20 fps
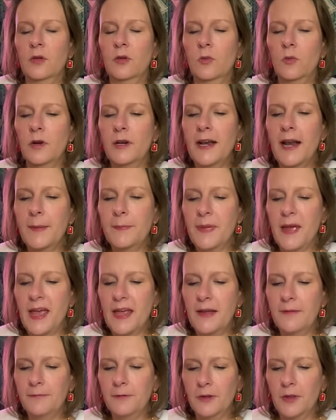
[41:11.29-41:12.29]
What did I
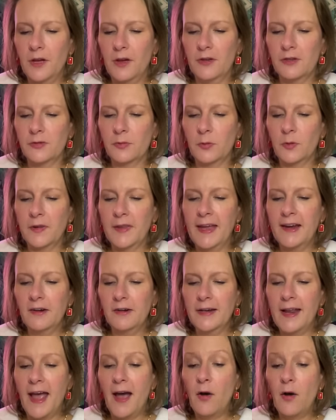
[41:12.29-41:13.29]
pay for those? Well, they are
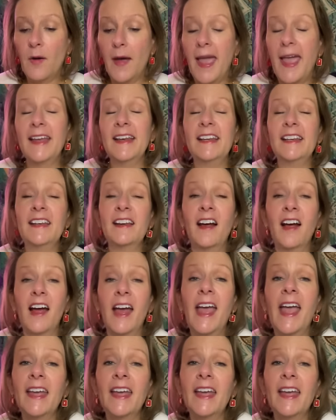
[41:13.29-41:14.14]
now 89.